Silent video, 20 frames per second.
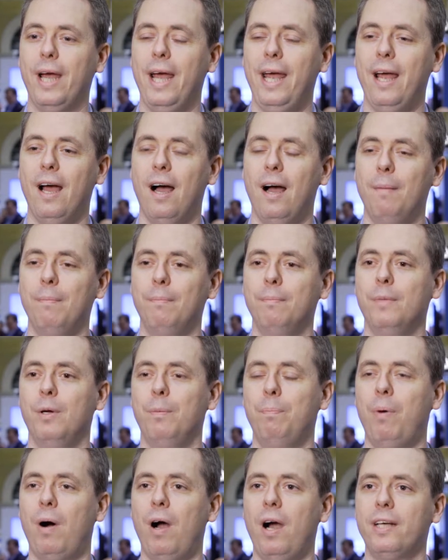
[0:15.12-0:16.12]
Okay,
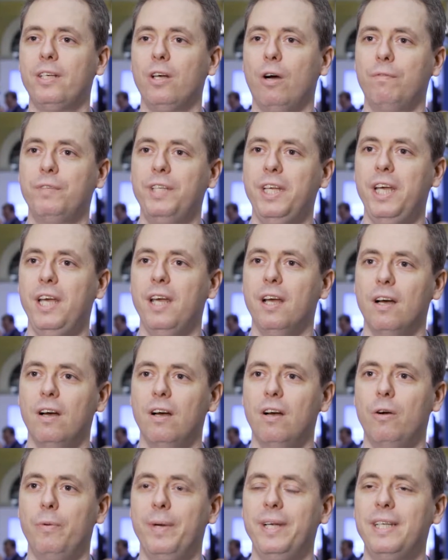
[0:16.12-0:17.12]
I'm a part of the